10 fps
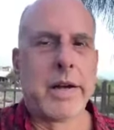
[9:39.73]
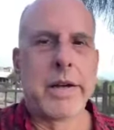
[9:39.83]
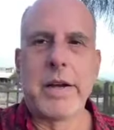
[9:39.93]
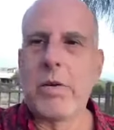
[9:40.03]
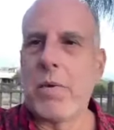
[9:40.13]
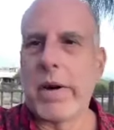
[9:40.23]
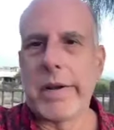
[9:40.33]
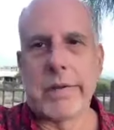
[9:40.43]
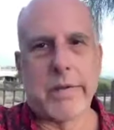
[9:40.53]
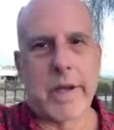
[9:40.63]
you don't
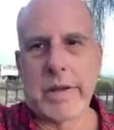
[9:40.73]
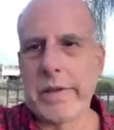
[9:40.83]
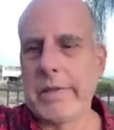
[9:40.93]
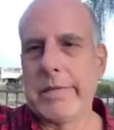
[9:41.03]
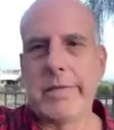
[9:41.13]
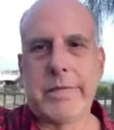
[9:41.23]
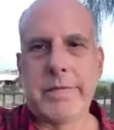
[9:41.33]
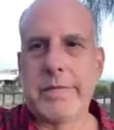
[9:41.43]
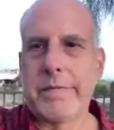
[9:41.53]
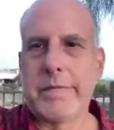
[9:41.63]
want to do that.
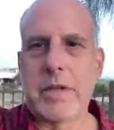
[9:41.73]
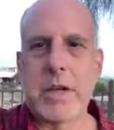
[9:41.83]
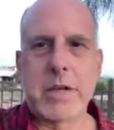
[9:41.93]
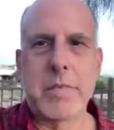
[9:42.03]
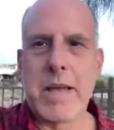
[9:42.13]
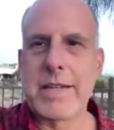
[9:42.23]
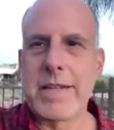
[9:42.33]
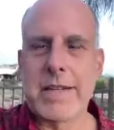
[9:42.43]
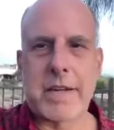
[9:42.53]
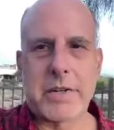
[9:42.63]
Just my
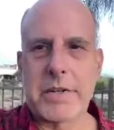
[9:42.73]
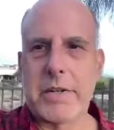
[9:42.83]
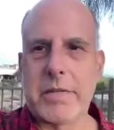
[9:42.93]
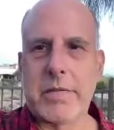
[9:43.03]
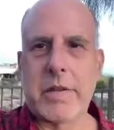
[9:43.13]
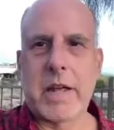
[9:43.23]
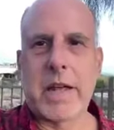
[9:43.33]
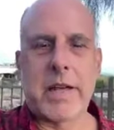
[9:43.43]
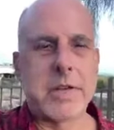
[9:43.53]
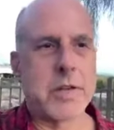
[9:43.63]
suggestion.
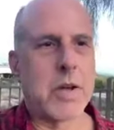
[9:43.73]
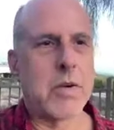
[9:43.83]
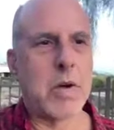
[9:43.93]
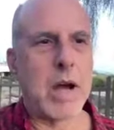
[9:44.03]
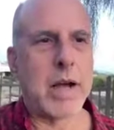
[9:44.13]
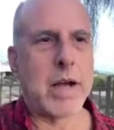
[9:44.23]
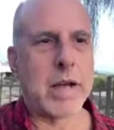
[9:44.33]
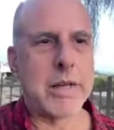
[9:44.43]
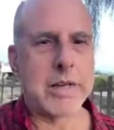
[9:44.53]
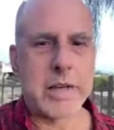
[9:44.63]
Okay, so uh,
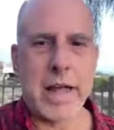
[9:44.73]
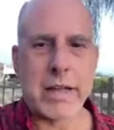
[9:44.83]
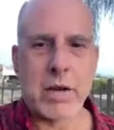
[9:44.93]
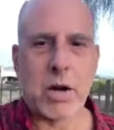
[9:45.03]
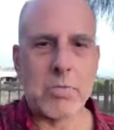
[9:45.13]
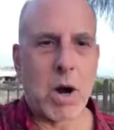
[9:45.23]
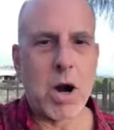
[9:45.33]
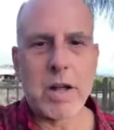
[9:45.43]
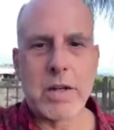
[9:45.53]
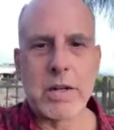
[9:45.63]
I understand that all
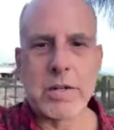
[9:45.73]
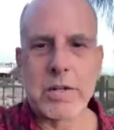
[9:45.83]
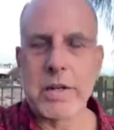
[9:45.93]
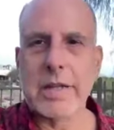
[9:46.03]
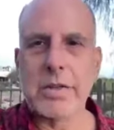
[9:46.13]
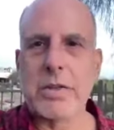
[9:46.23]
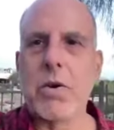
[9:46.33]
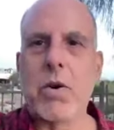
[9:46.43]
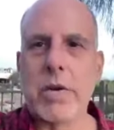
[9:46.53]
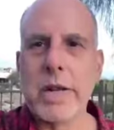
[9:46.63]
marketers tell
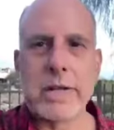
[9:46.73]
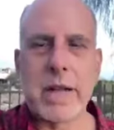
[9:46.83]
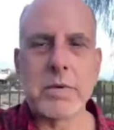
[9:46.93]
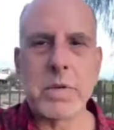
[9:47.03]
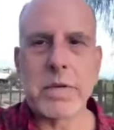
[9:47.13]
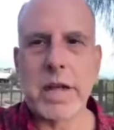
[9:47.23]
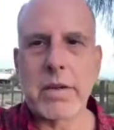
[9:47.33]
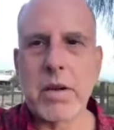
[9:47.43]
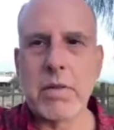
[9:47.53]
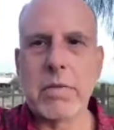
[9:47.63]
stories. That's what
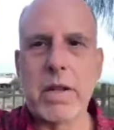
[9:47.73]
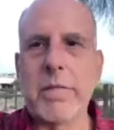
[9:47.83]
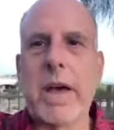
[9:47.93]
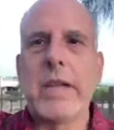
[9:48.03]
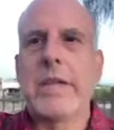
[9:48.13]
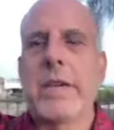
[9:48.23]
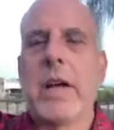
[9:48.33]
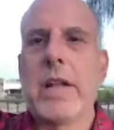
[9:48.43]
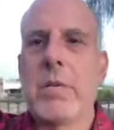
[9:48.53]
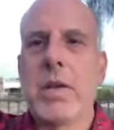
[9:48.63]
Seth Godin really meant.
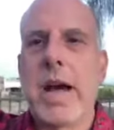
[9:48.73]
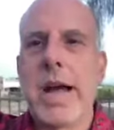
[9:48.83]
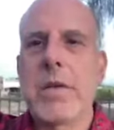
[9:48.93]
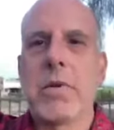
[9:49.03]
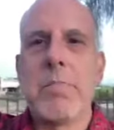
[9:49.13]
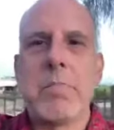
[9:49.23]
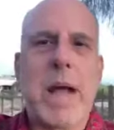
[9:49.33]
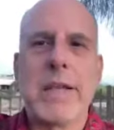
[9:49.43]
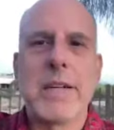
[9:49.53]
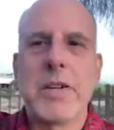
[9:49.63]
Uh, they were lying, we're
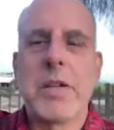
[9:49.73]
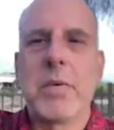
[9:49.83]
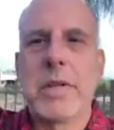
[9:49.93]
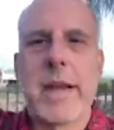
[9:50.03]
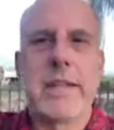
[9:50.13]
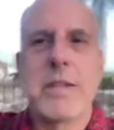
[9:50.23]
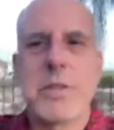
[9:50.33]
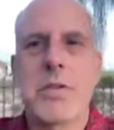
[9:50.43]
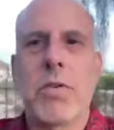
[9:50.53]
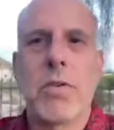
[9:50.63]
embellishing, we're telling
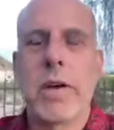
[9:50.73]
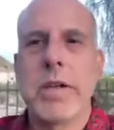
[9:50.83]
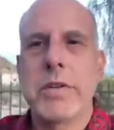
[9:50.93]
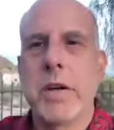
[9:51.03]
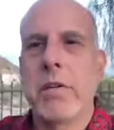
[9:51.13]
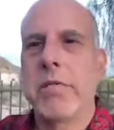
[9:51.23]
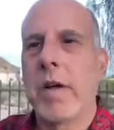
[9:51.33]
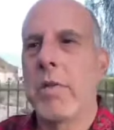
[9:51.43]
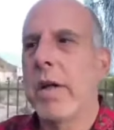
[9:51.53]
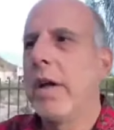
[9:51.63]
stories. You know, if
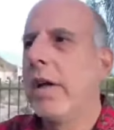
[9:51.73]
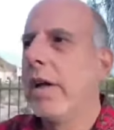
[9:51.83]
I want to